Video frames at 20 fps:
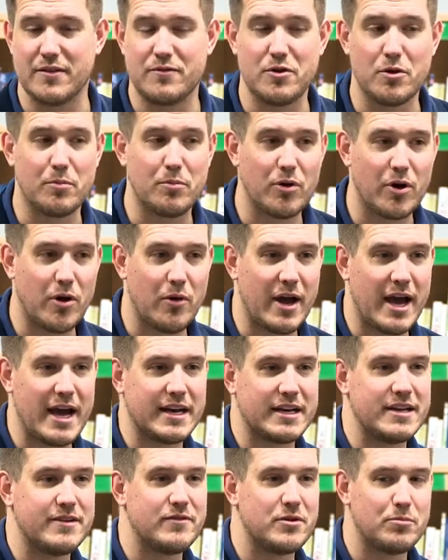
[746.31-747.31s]
If you're
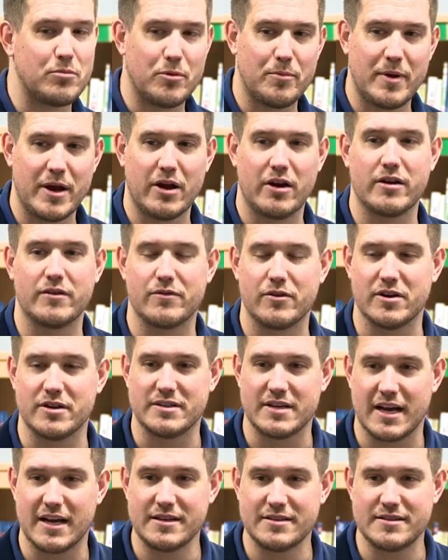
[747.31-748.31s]
proactive in preparing for a
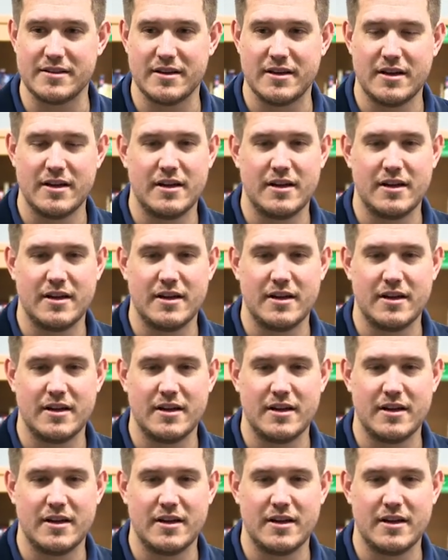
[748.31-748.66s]
test,